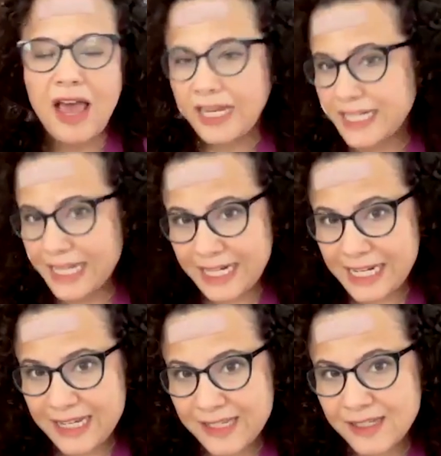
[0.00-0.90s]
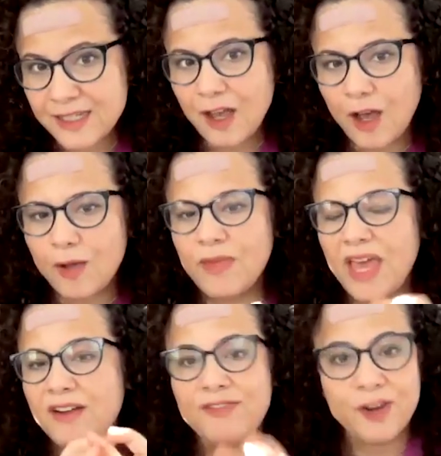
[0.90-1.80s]
identities
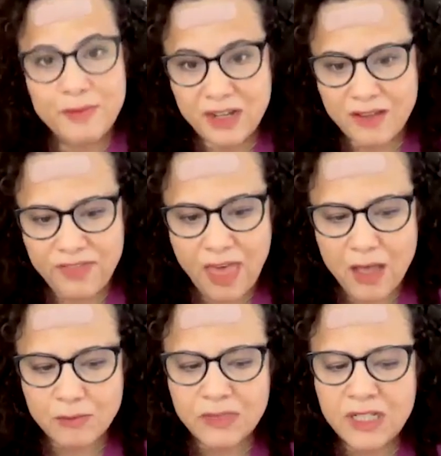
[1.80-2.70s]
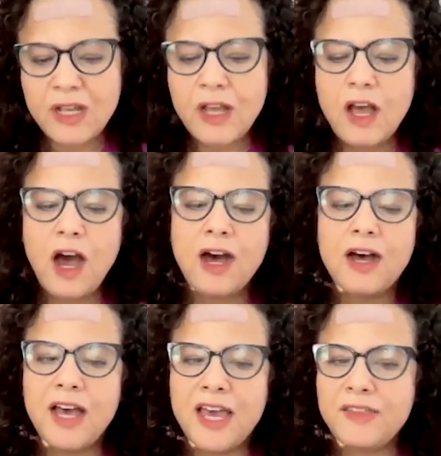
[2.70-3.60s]
and affirming of them,
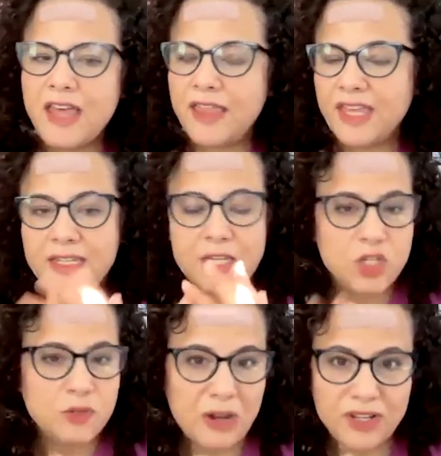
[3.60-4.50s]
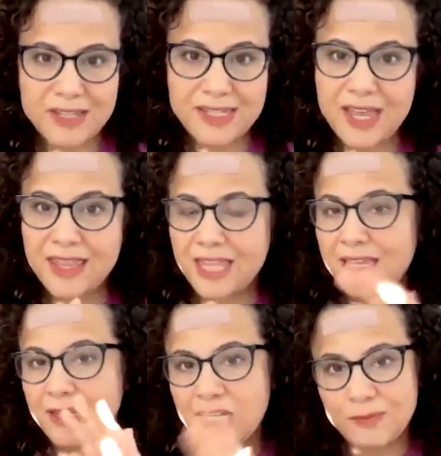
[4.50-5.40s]
and that they teach about consent, that
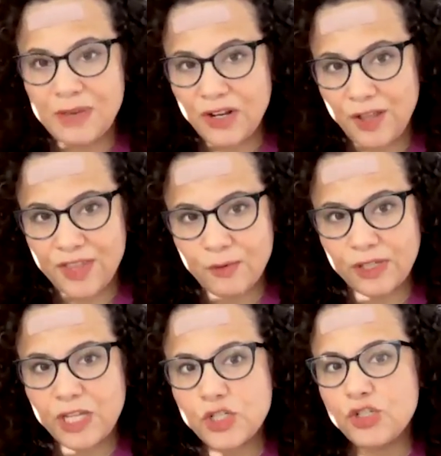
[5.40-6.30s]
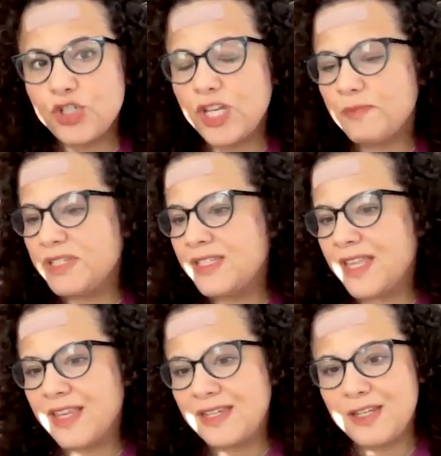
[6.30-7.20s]
they teach about healthy relationships,
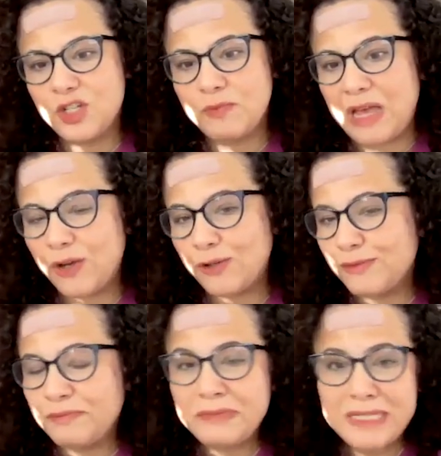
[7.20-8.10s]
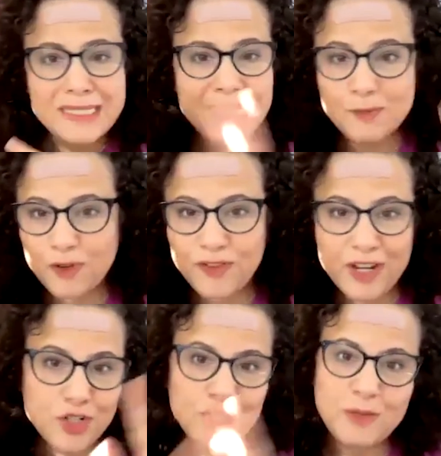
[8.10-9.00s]
that they teach about disease
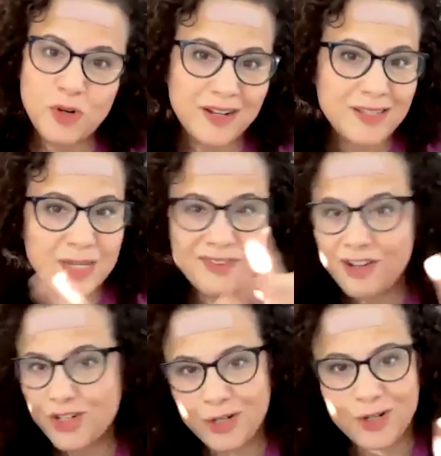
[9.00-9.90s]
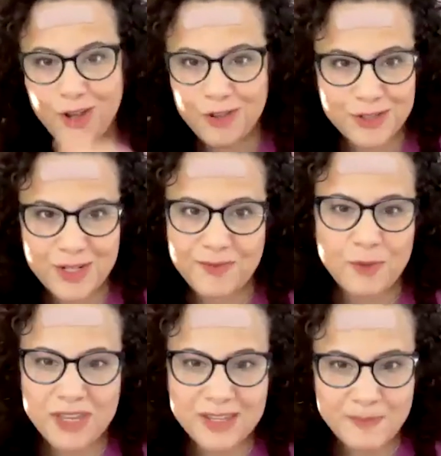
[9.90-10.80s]
prevention and pregnancy prevention and all the stuff
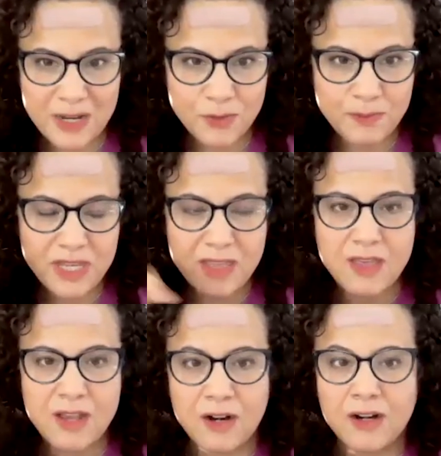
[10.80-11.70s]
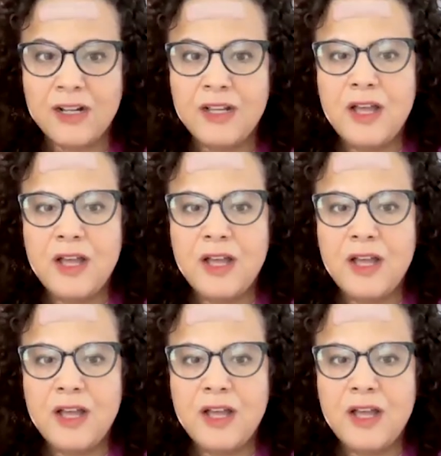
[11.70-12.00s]
that we expect will be in there.